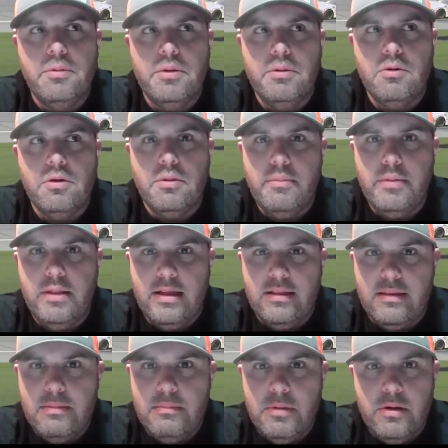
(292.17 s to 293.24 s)
We want to
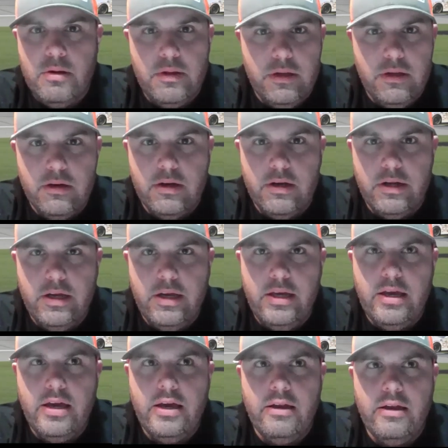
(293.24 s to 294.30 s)
let them know that you're going to
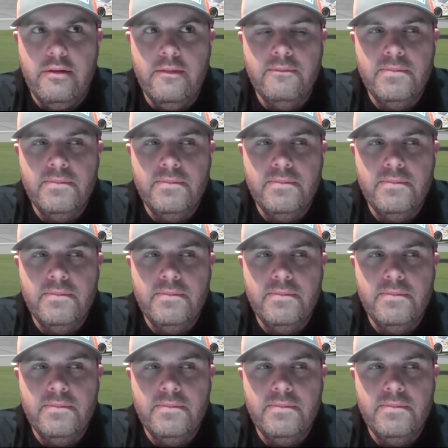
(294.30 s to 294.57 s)
get